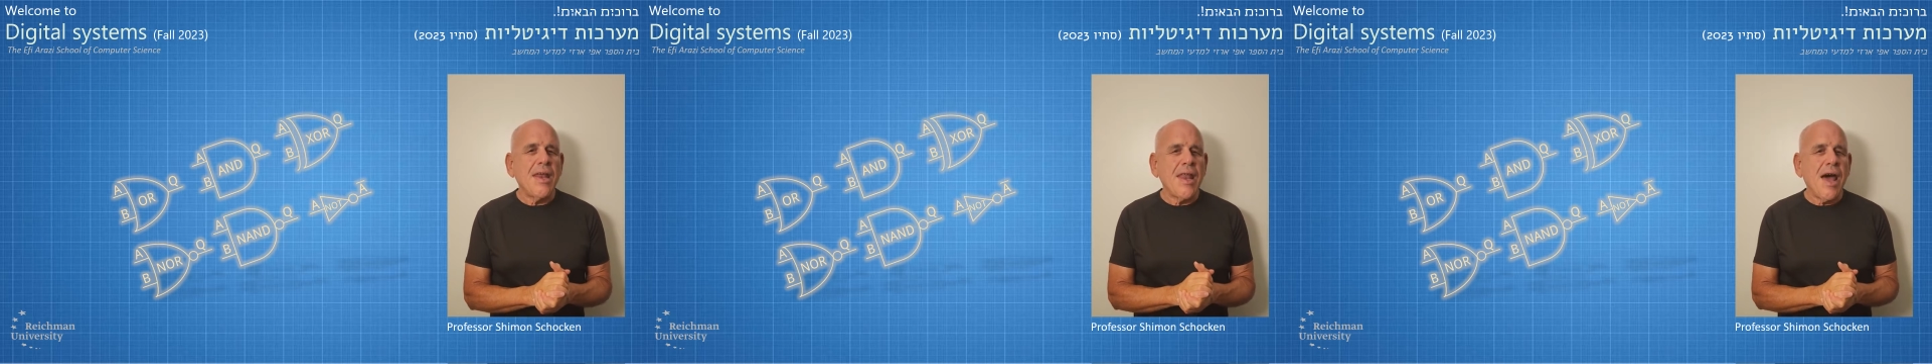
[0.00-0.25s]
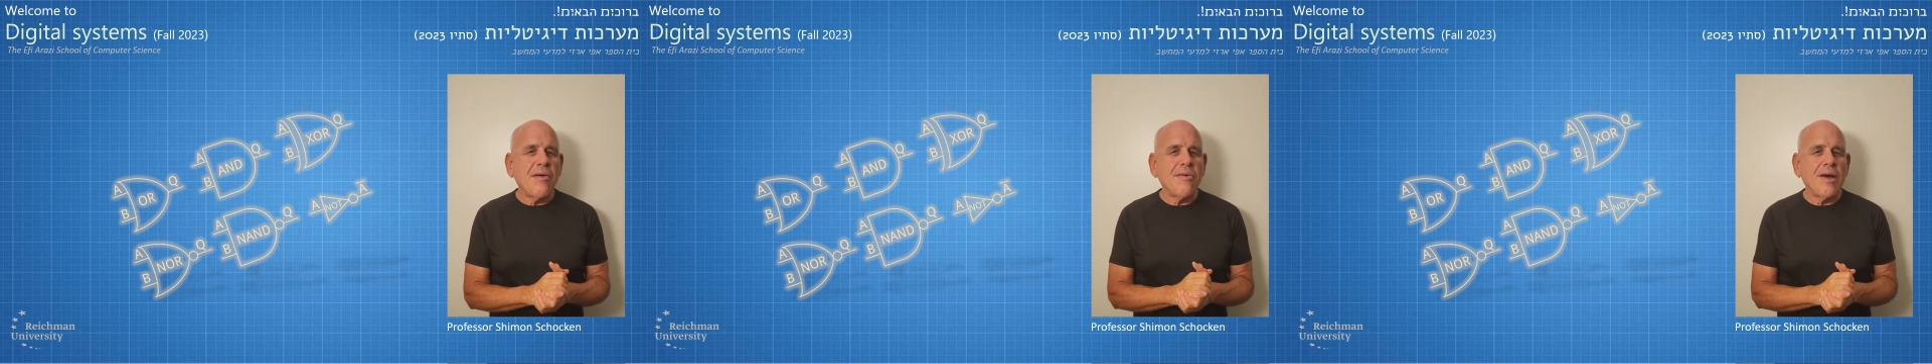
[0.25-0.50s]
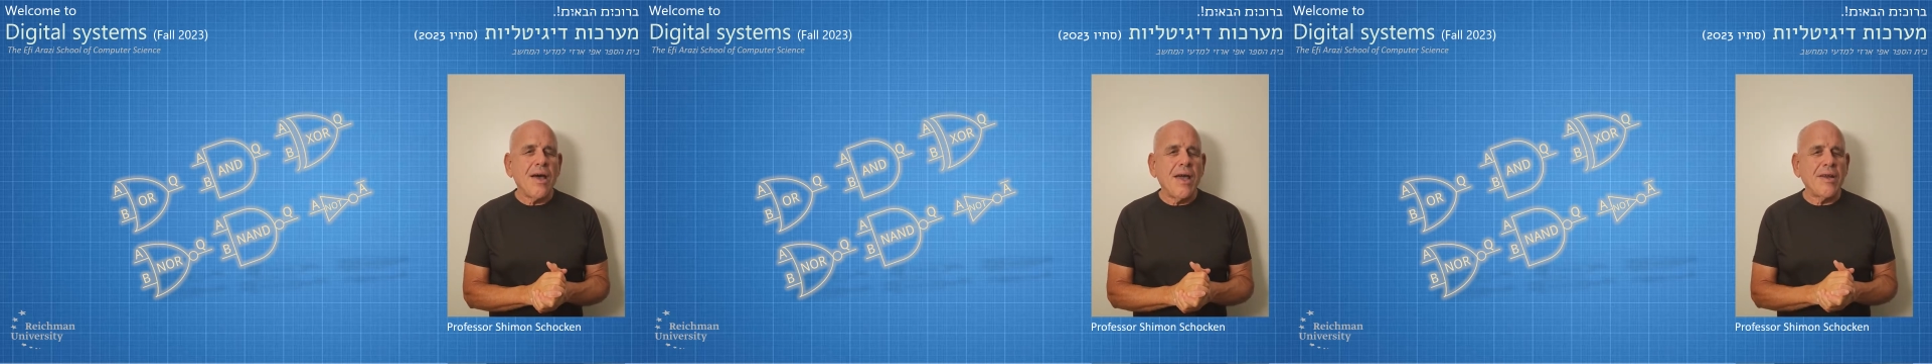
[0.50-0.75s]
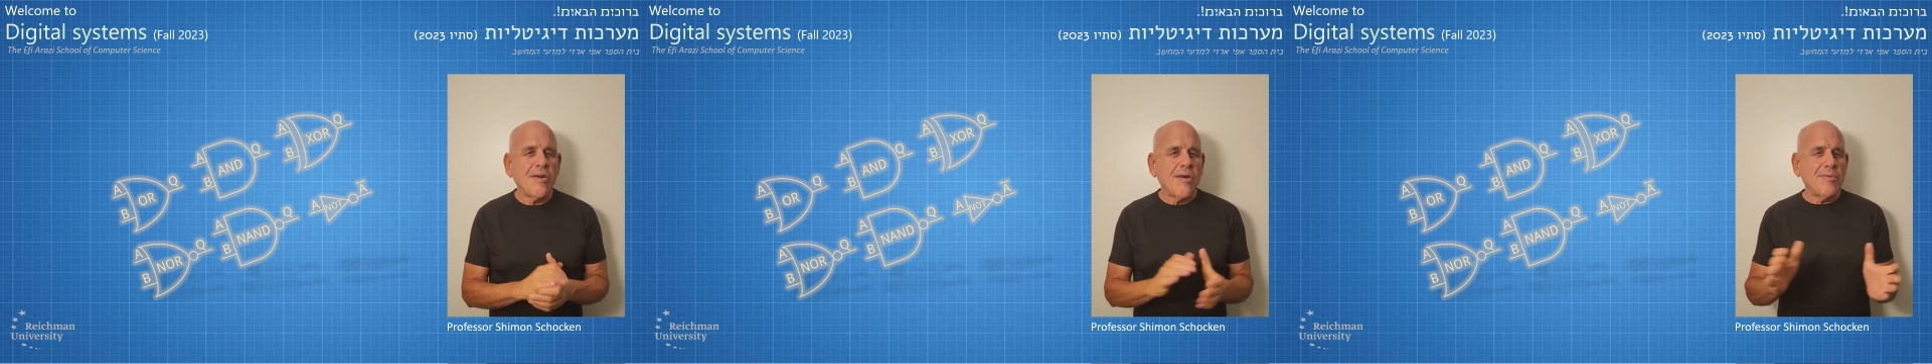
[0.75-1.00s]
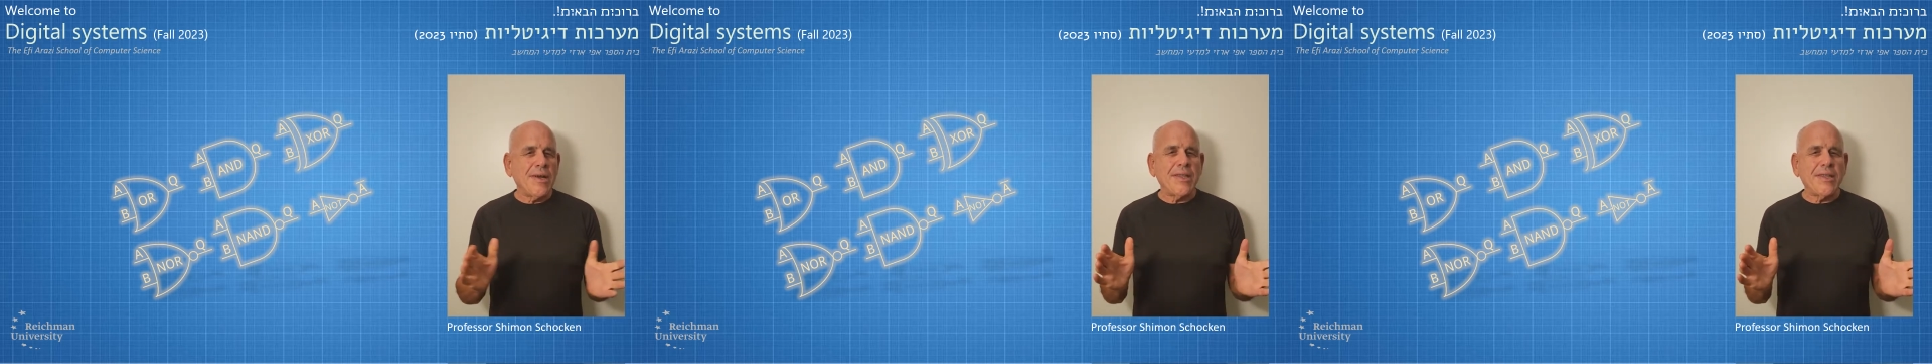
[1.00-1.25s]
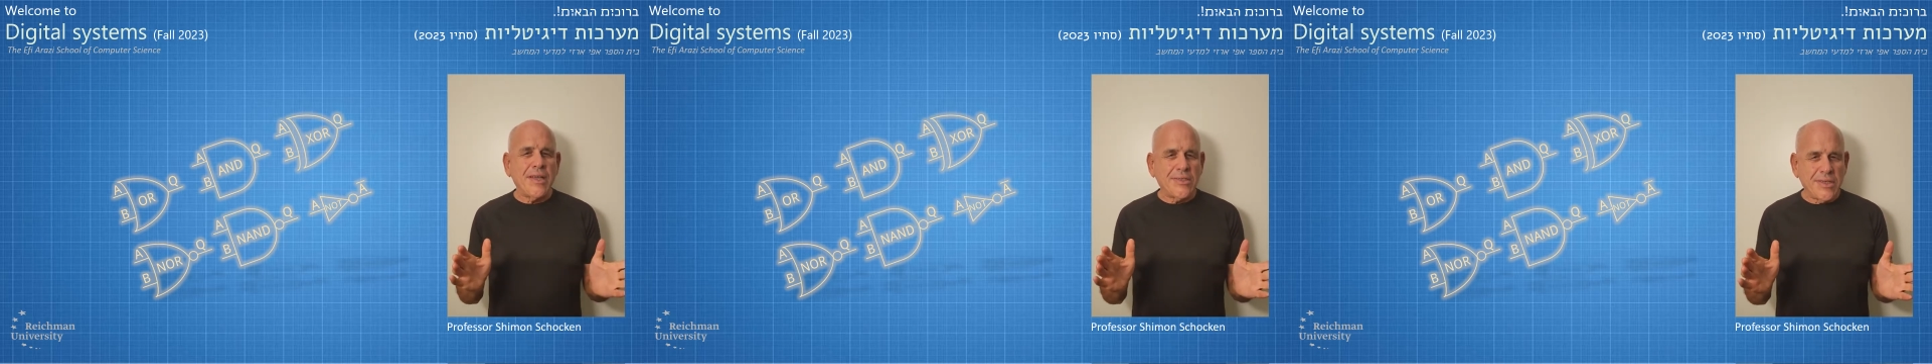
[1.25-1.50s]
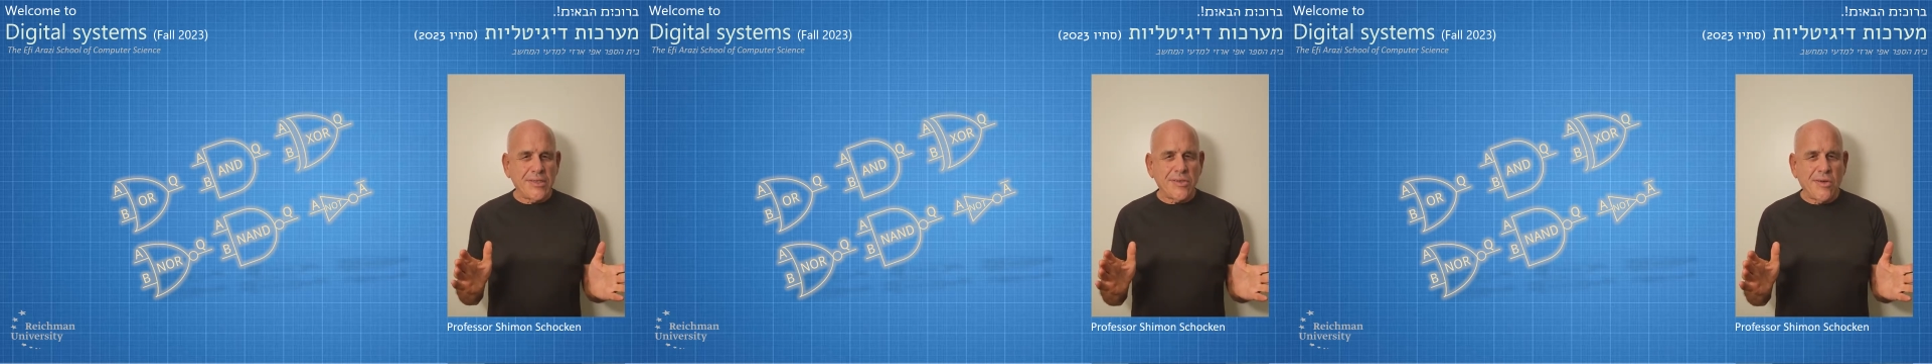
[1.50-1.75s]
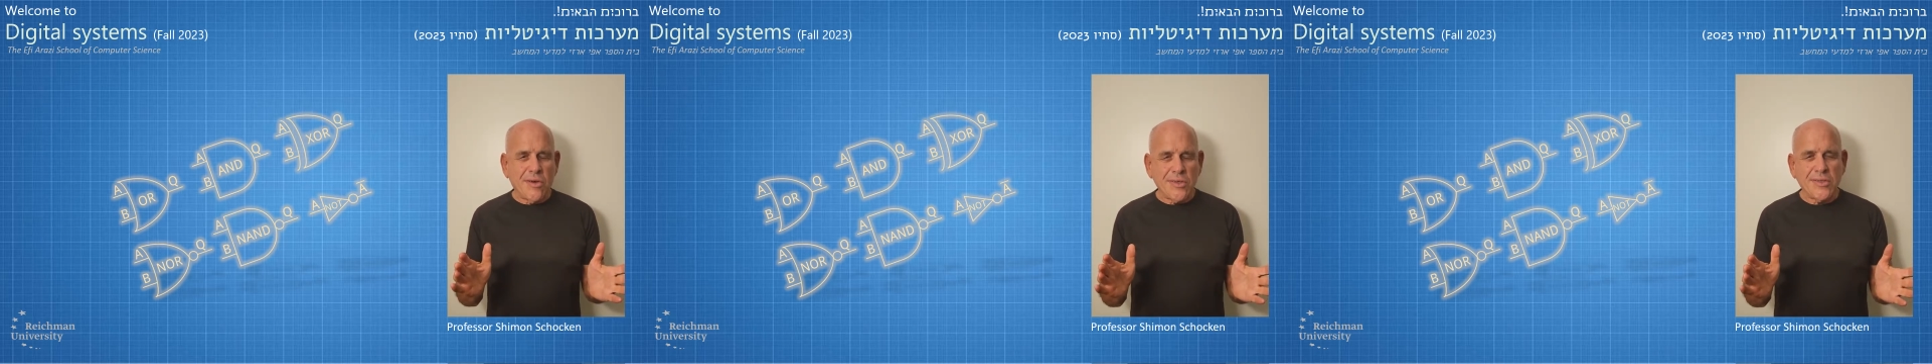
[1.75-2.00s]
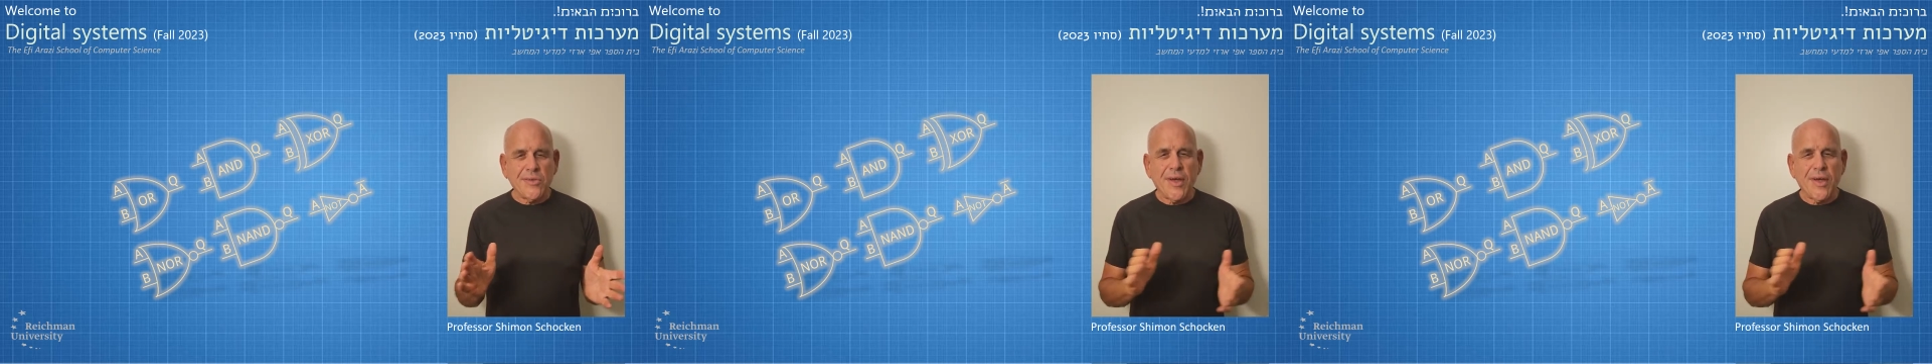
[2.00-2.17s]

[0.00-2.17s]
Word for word: Now, I normally teach this course